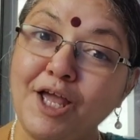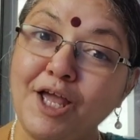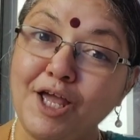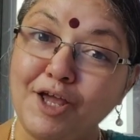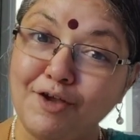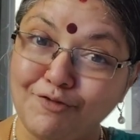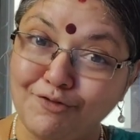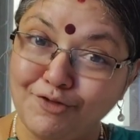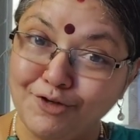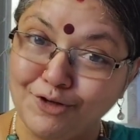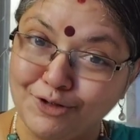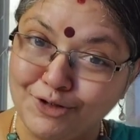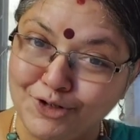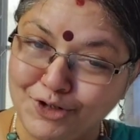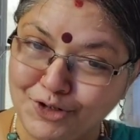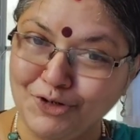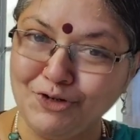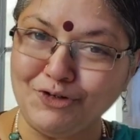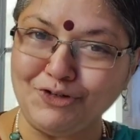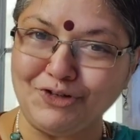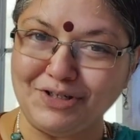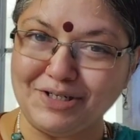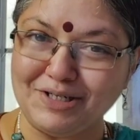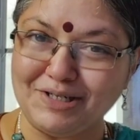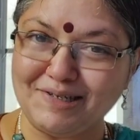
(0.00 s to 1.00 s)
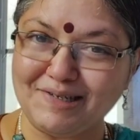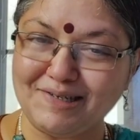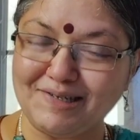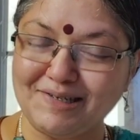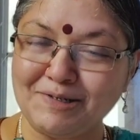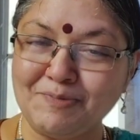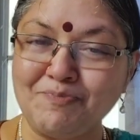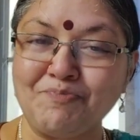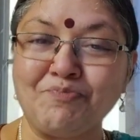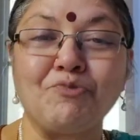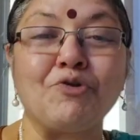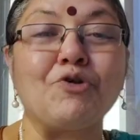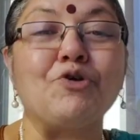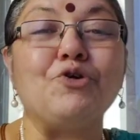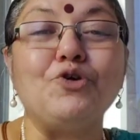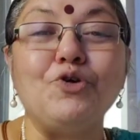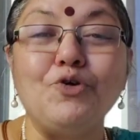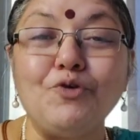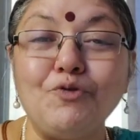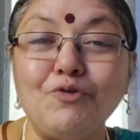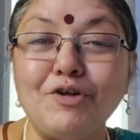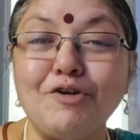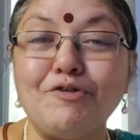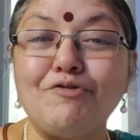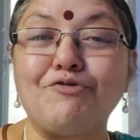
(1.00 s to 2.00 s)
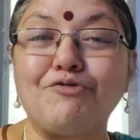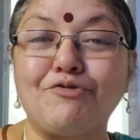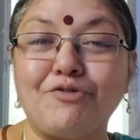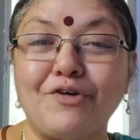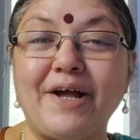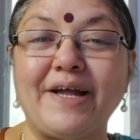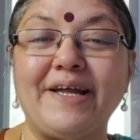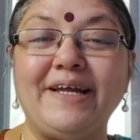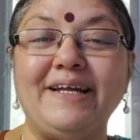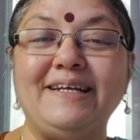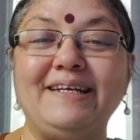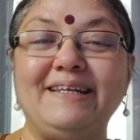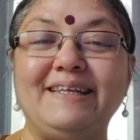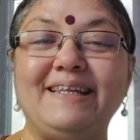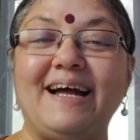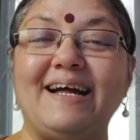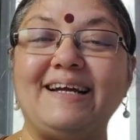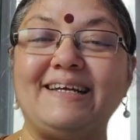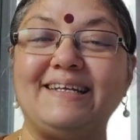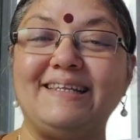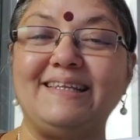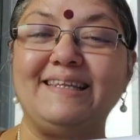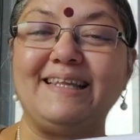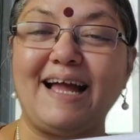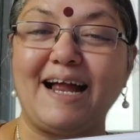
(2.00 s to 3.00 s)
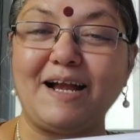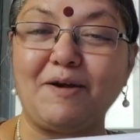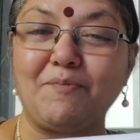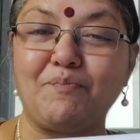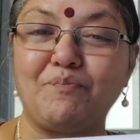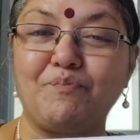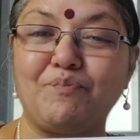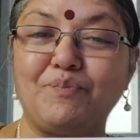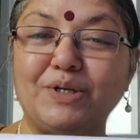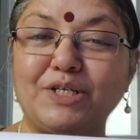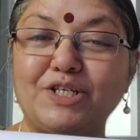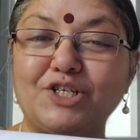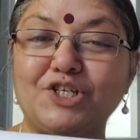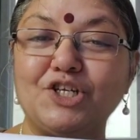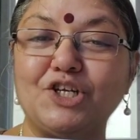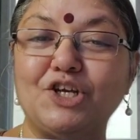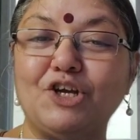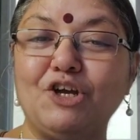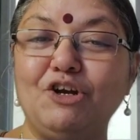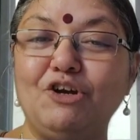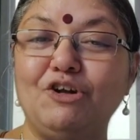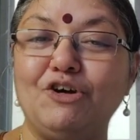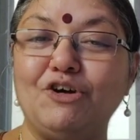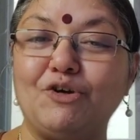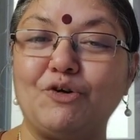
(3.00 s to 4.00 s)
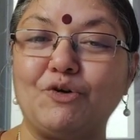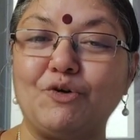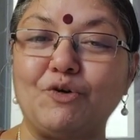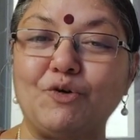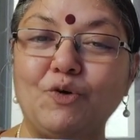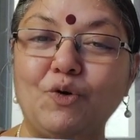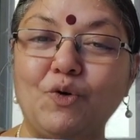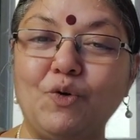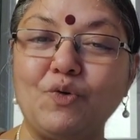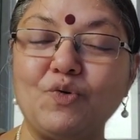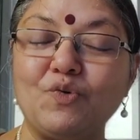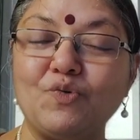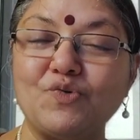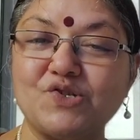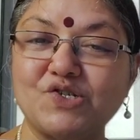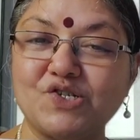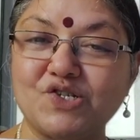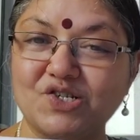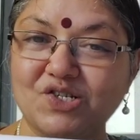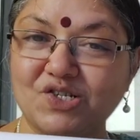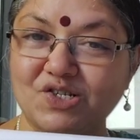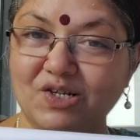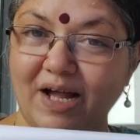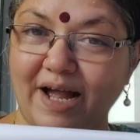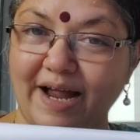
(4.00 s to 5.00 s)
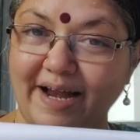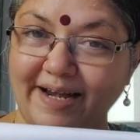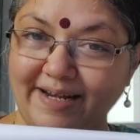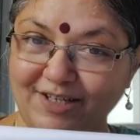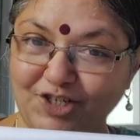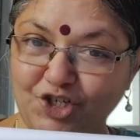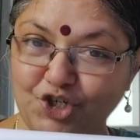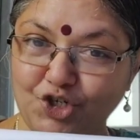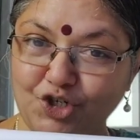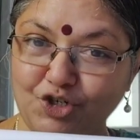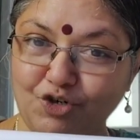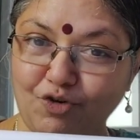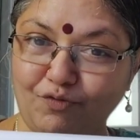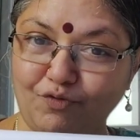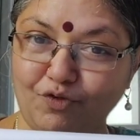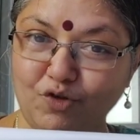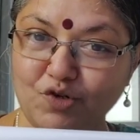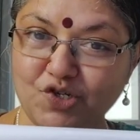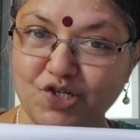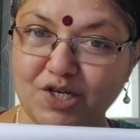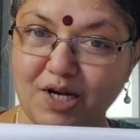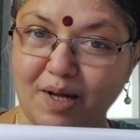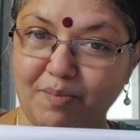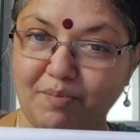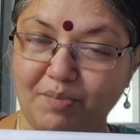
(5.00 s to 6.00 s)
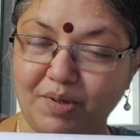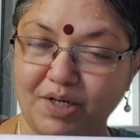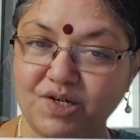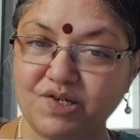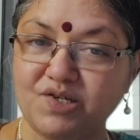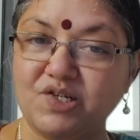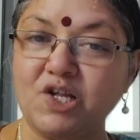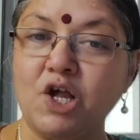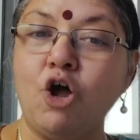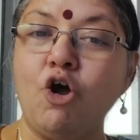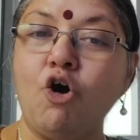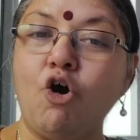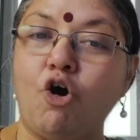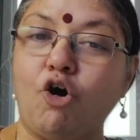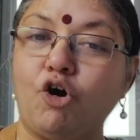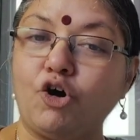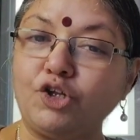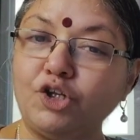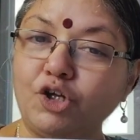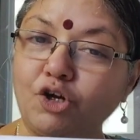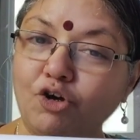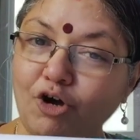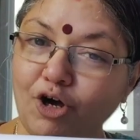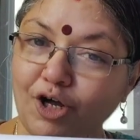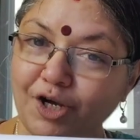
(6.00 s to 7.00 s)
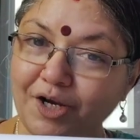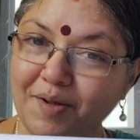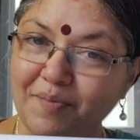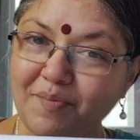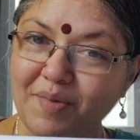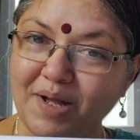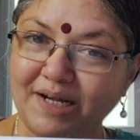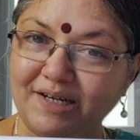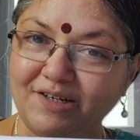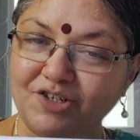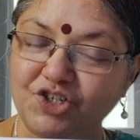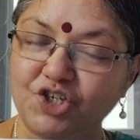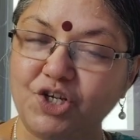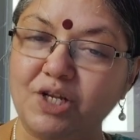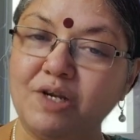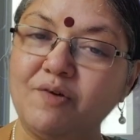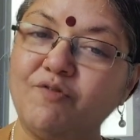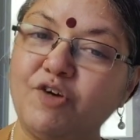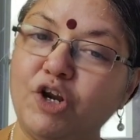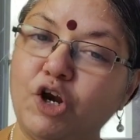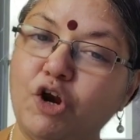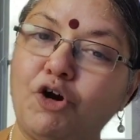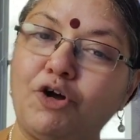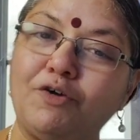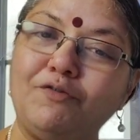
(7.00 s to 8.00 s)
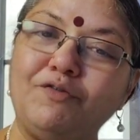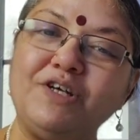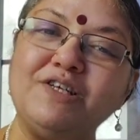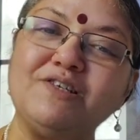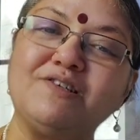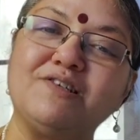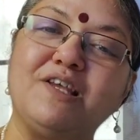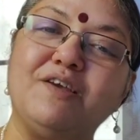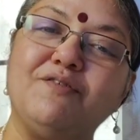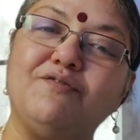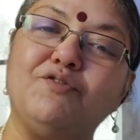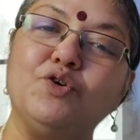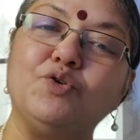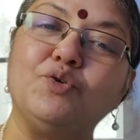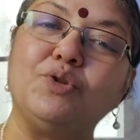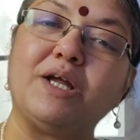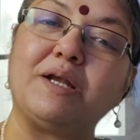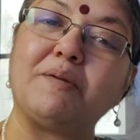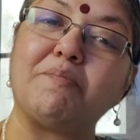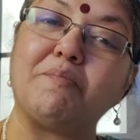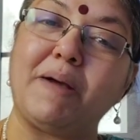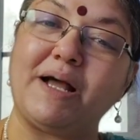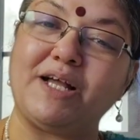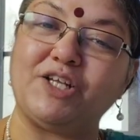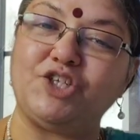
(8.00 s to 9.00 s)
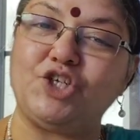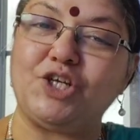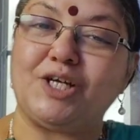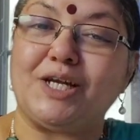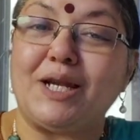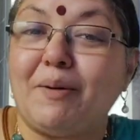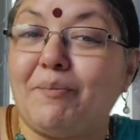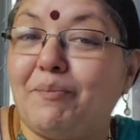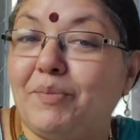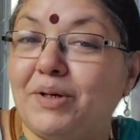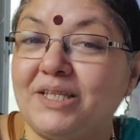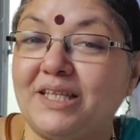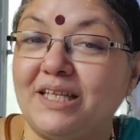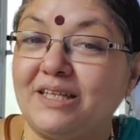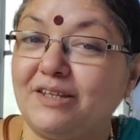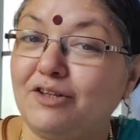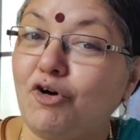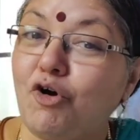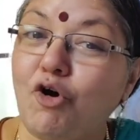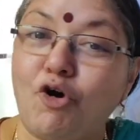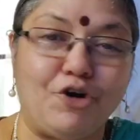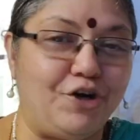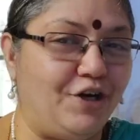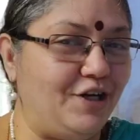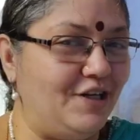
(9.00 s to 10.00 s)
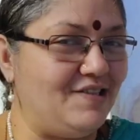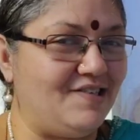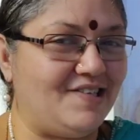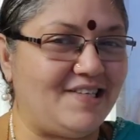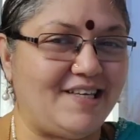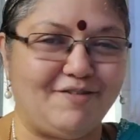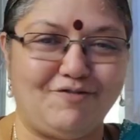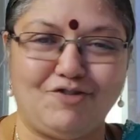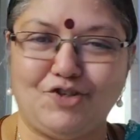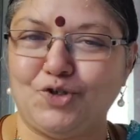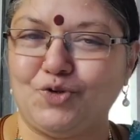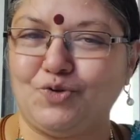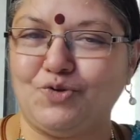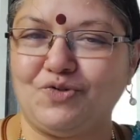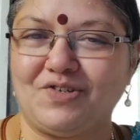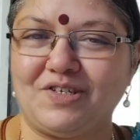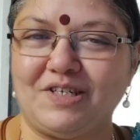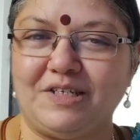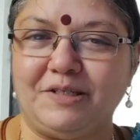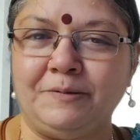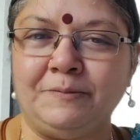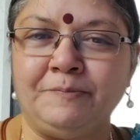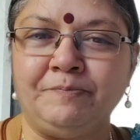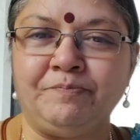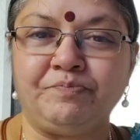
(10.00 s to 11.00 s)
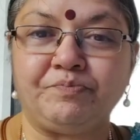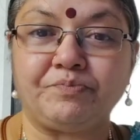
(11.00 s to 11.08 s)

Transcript: If you do this, you will find that that particular row's addition of those numbers or the column addition will always give you that magic number that the audience have chosen